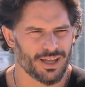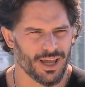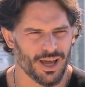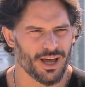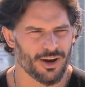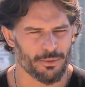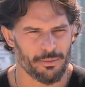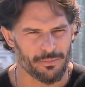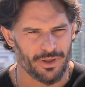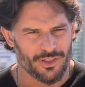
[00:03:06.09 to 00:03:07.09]
Yeah, or
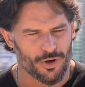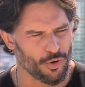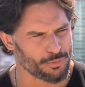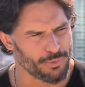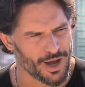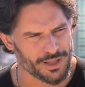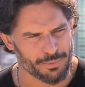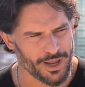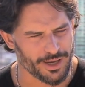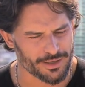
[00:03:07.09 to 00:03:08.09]
maybe me in the gold body
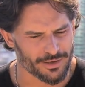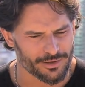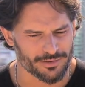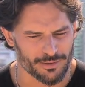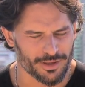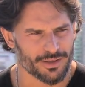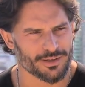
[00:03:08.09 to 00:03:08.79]
paint or something.